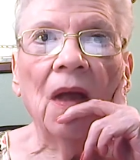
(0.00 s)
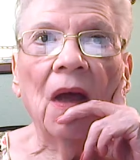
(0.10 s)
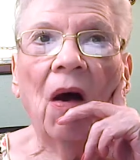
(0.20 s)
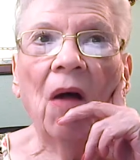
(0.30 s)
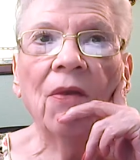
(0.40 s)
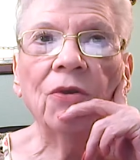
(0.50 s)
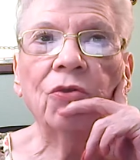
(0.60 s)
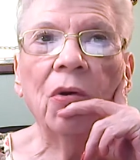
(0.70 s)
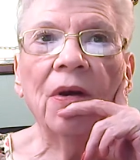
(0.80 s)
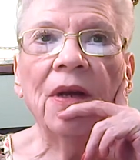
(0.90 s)
All those
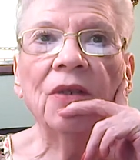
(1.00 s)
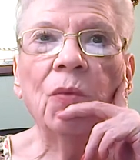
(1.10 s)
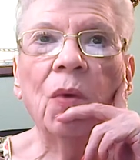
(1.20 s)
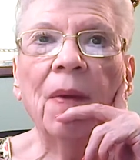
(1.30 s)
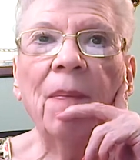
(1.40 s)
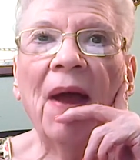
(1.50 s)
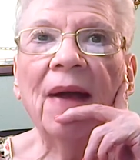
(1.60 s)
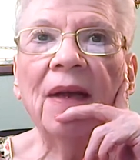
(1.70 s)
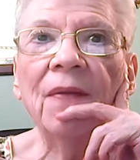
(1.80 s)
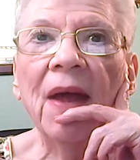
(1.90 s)
trillions would be
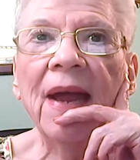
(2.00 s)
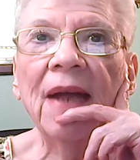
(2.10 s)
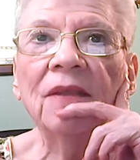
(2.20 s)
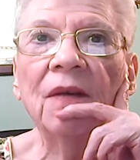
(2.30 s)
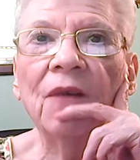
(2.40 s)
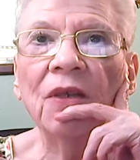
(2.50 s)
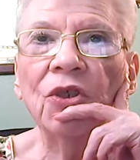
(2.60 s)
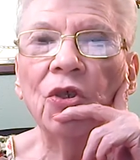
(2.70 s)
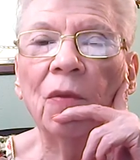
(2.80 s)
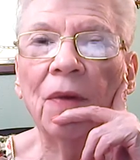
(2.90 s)
back in the hands of
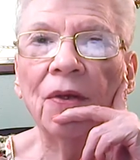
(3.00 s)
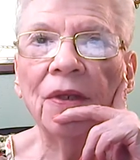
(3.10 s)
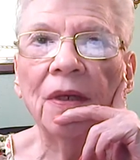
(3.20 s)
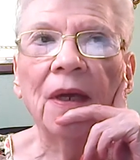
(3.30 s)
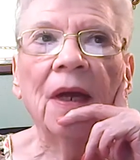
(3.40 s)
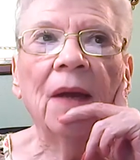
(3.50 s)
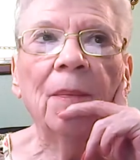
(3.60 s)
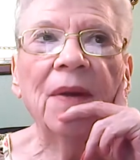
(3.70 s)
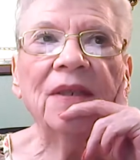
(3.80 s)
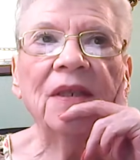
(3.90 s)
consumers,
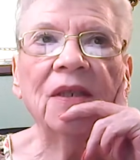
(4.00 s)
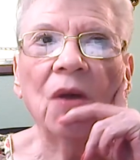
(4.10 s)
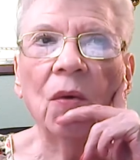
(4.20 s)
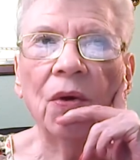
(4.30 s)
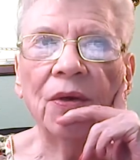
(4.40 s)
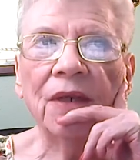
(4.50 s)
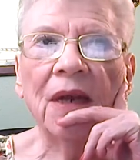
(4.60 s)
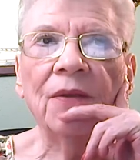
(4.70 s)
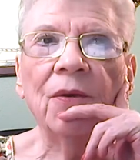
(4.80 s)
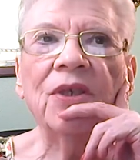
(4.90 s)
business owners,
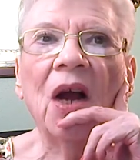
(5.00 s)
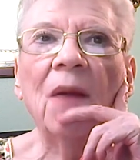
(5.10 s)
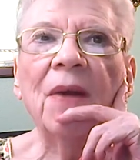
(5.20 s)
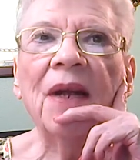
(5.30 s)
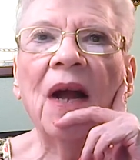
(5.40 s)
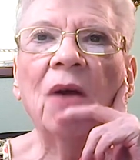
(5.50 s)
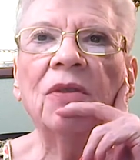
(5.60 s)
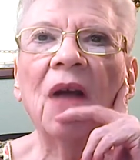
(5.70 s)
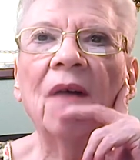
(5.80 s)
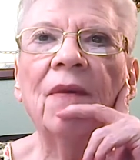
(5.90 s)
and the retirement
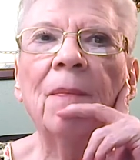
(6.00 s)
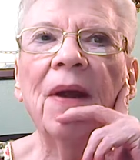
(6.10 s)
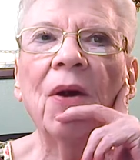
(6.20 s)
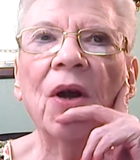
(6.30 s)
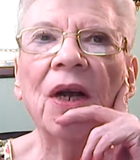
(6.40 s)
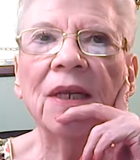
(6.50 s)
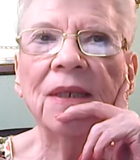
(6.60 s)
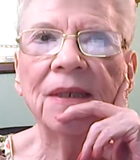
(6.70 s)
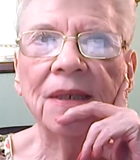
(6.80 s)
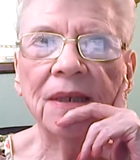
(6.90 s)
accounts of
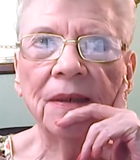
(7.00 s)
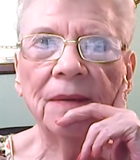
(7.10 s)
Americans.